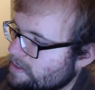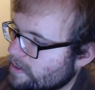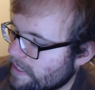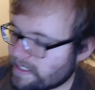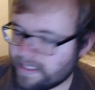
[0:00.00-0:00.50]

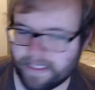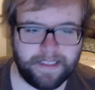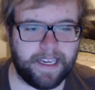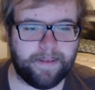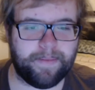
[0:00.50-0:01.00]
So
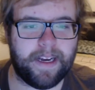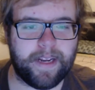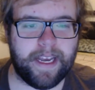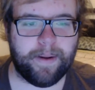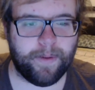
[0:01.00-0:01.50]
that's, yeah,
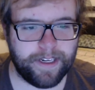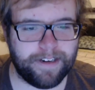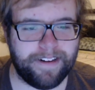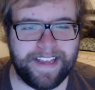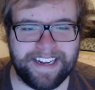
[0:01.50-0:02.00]
okay, we're
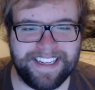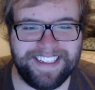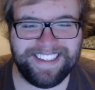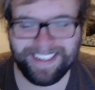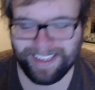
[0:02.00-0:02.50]
good on that.
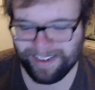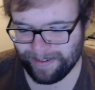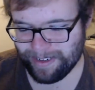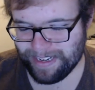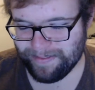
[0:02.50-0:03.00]

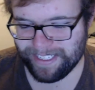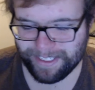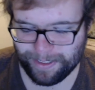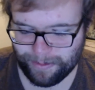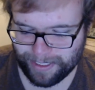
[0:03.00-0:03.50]
We don't have
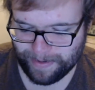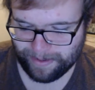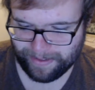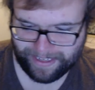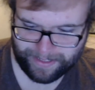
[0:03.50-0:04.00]
anything to worry
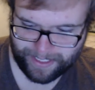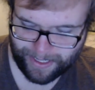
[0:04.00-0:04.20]
about there.